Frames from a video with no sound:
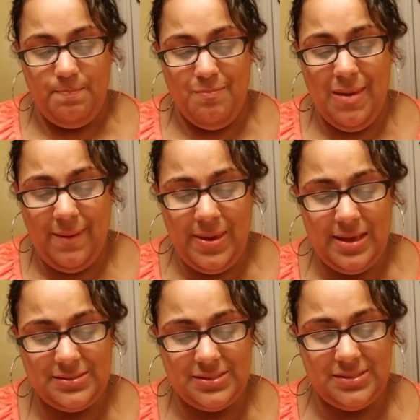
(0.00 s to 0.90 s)
Maybe
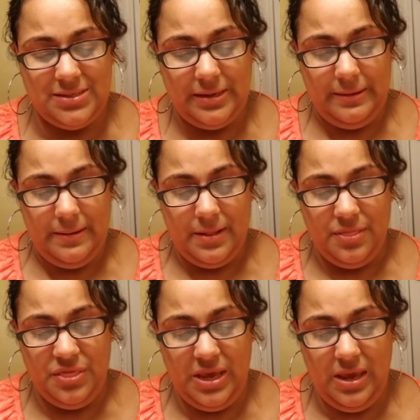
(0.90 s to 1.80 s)
it's
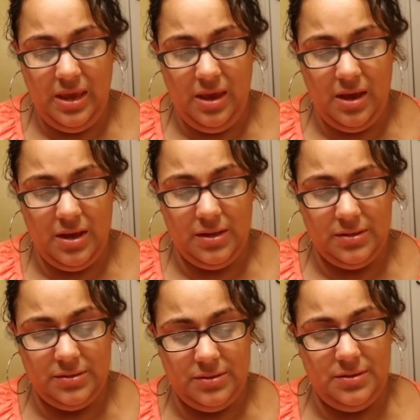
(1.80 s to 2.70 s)
the
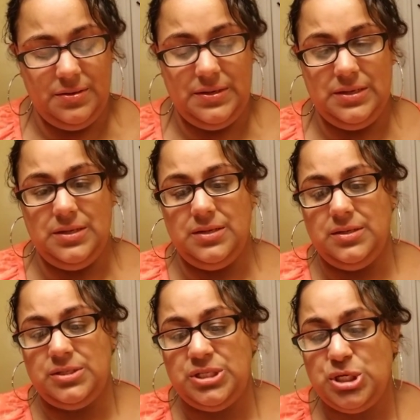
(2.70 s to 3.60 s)

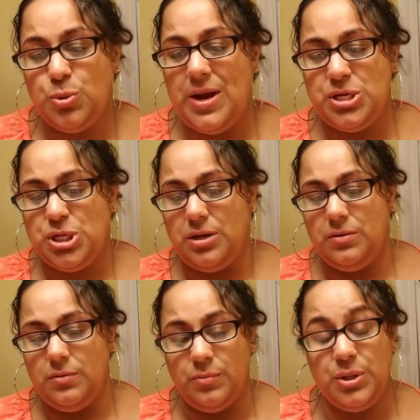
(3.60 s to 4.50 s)

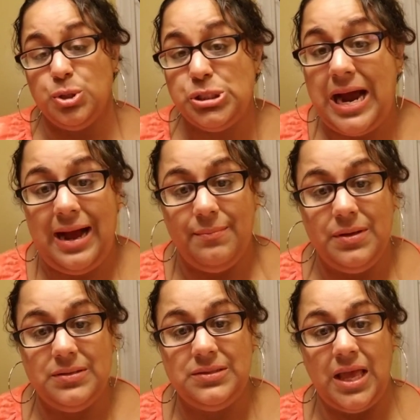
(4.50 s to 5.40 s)
situation with your job
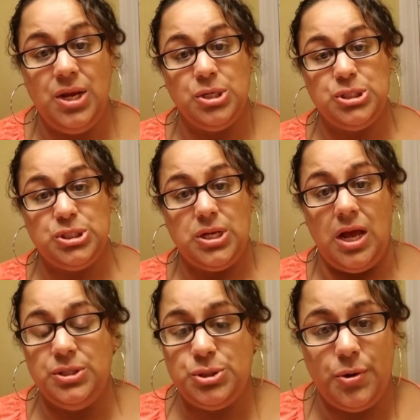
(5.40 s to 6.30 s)
that you're just
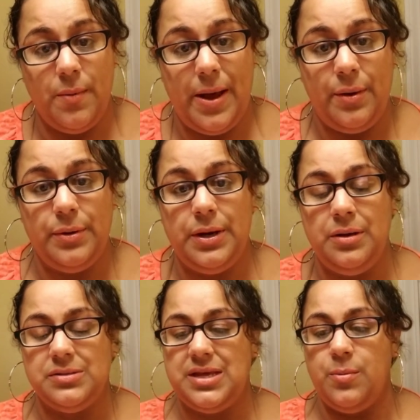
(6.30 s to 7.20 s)
unsure about,
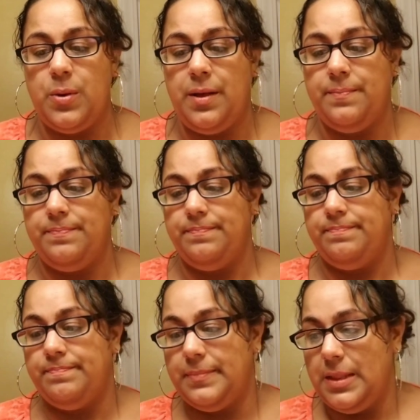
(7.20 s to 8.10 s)
and you say, well,
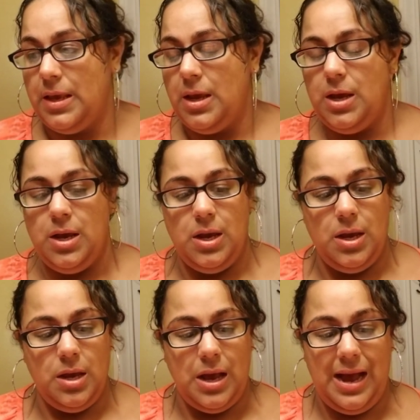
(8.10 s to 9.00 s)

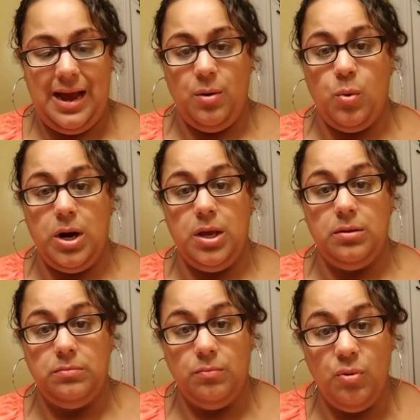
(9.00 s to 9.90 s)
I want
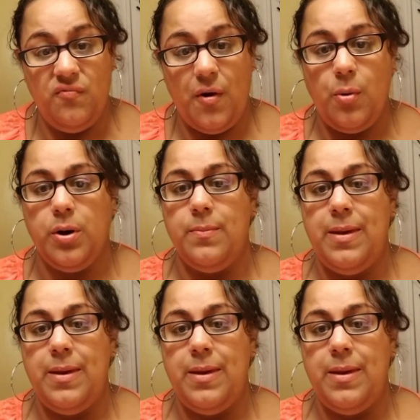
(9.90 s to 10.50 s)
to move forward.